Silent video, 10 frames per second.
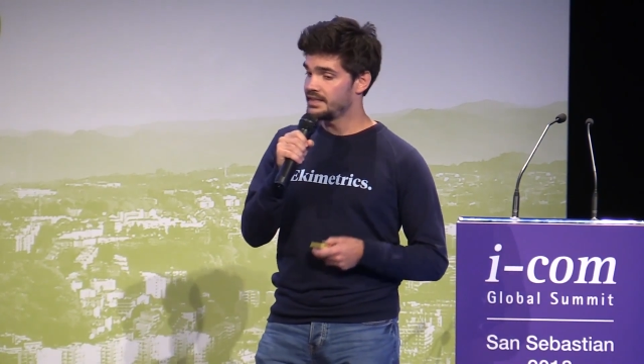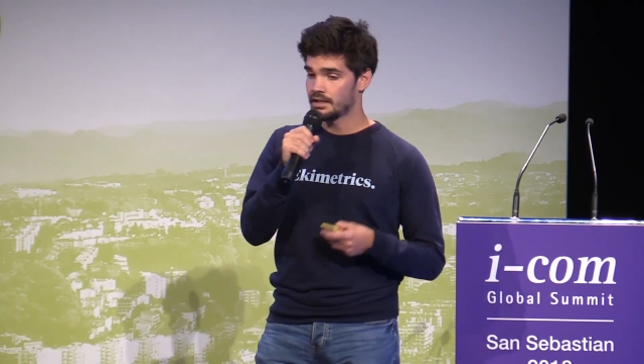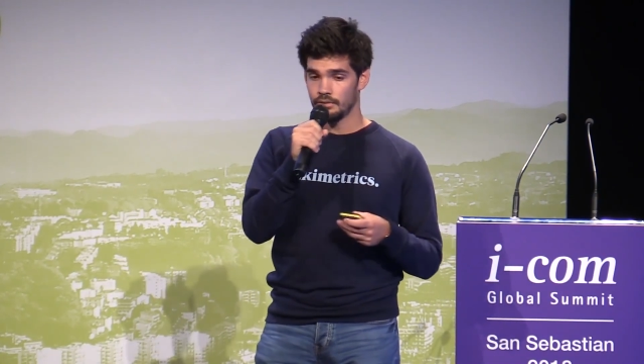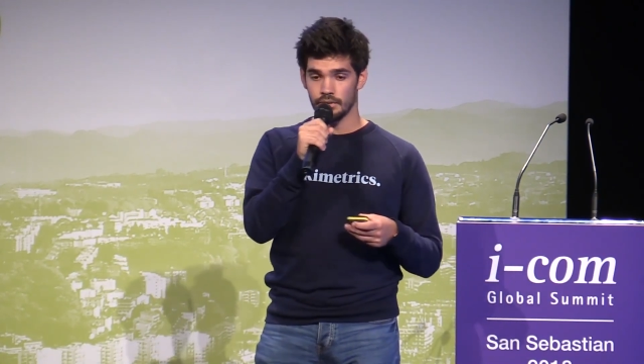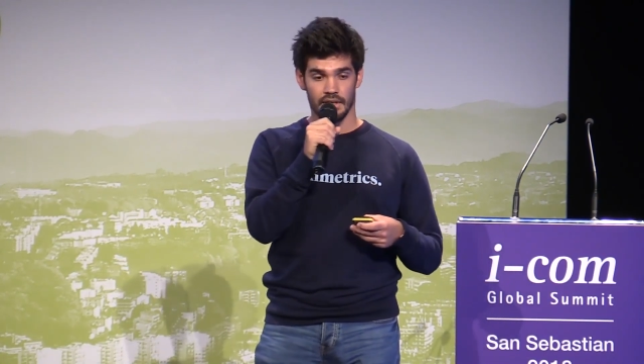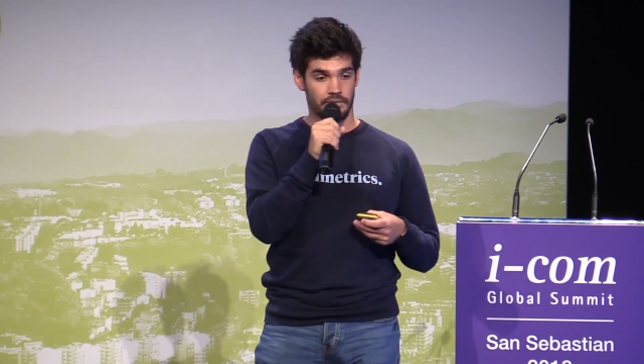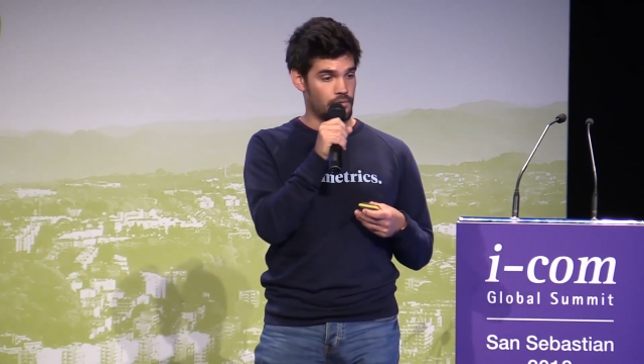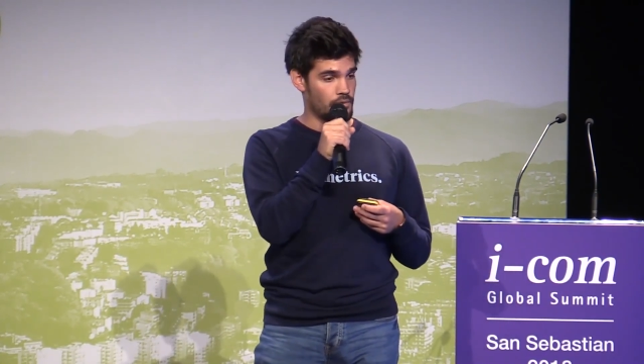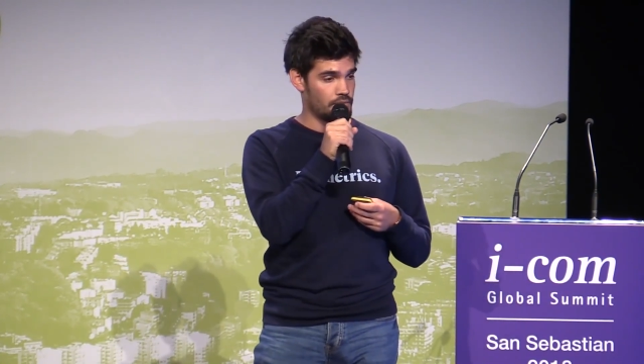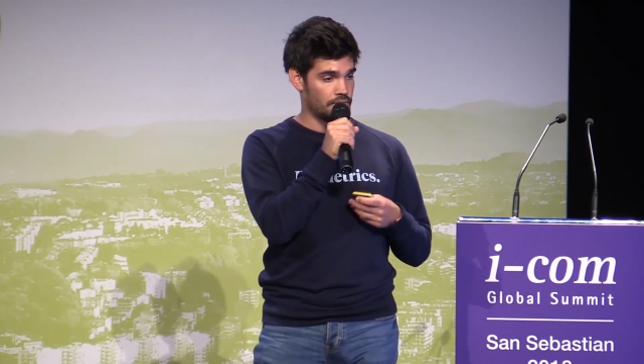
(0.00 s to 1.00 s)
take a look at
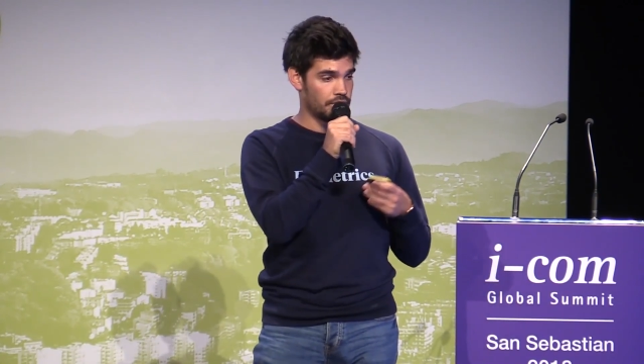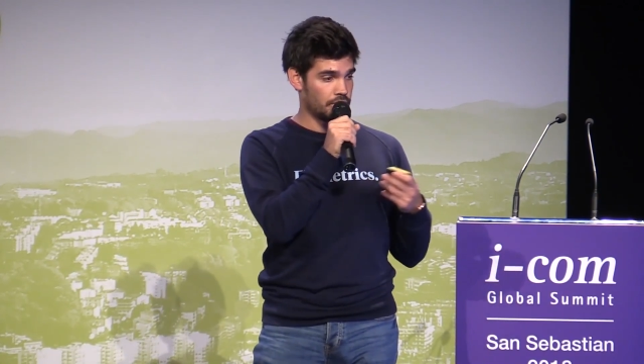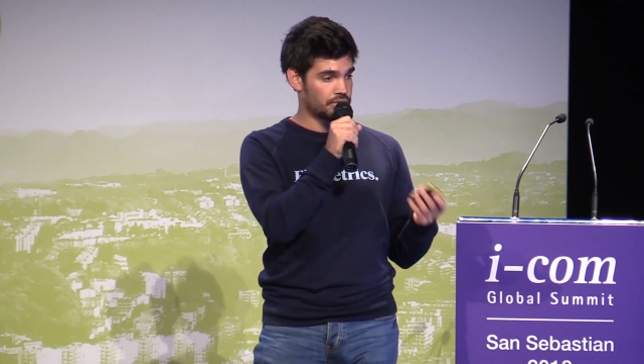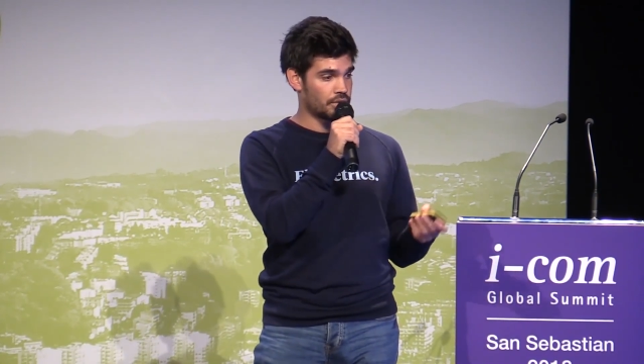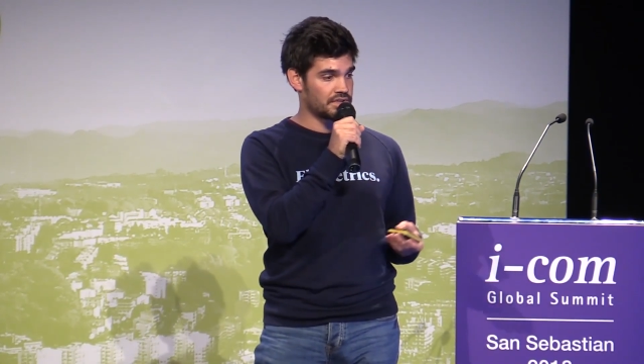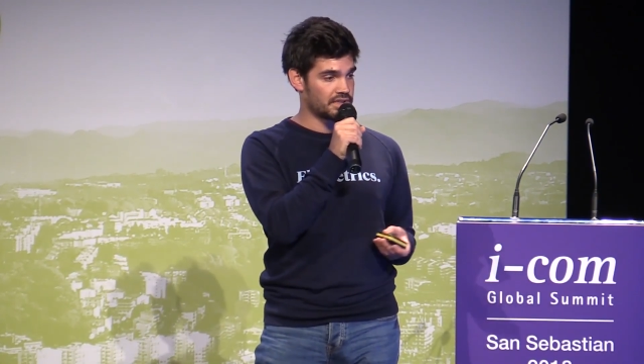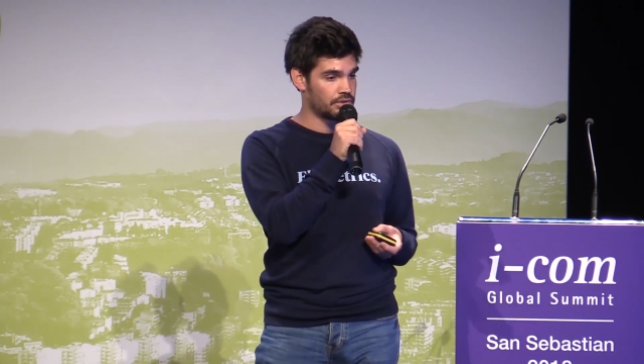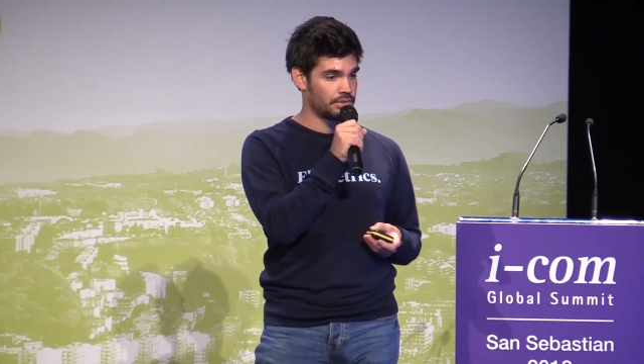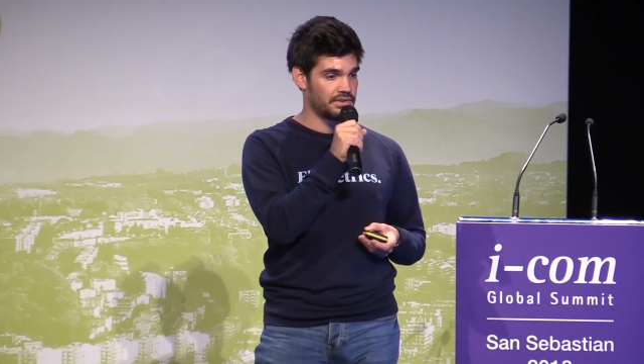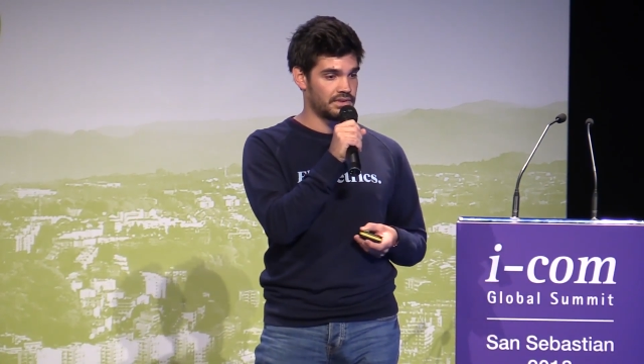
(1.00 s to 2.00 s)
those
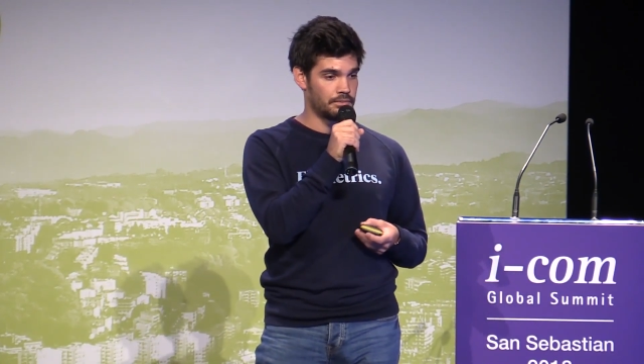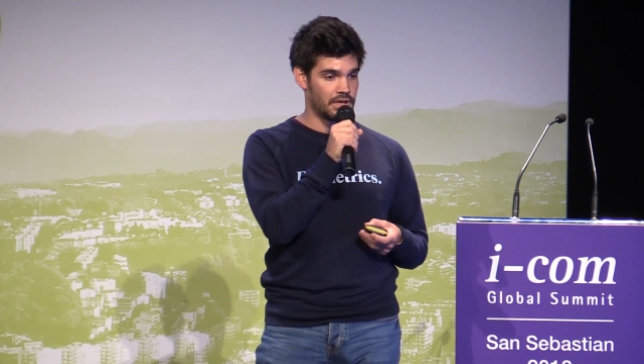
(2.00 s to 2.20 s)
trajectories in